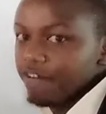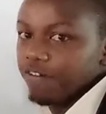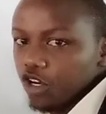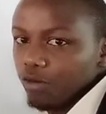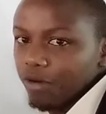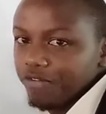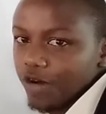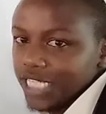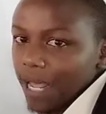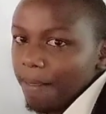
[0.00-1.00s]
volume of
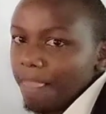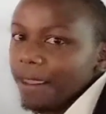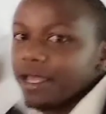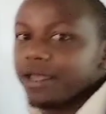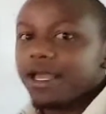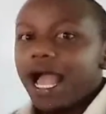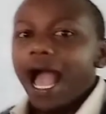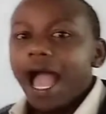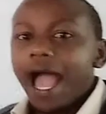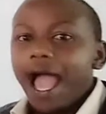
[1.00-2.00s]
water.
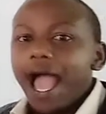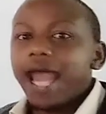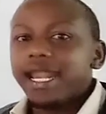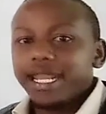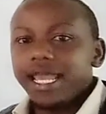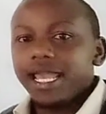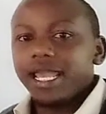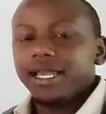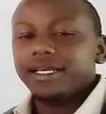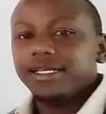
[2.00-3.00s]
And
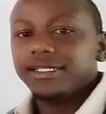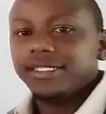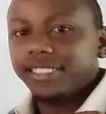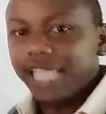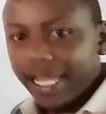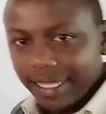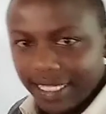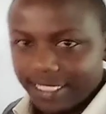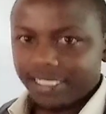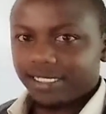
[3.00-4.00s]
take
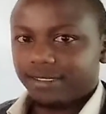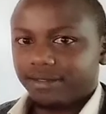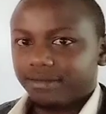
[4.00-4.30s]
this